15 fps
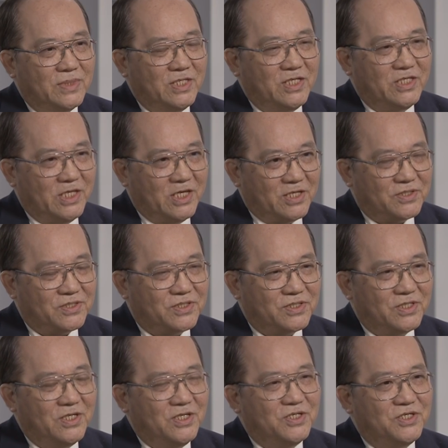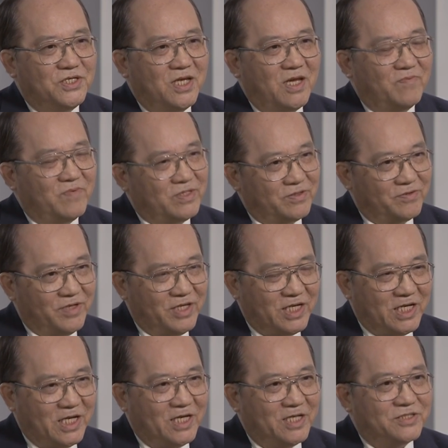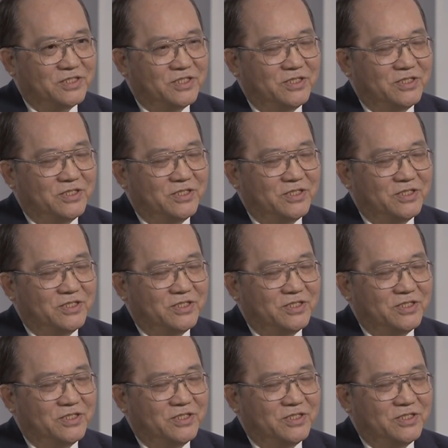Yes, she have a green card.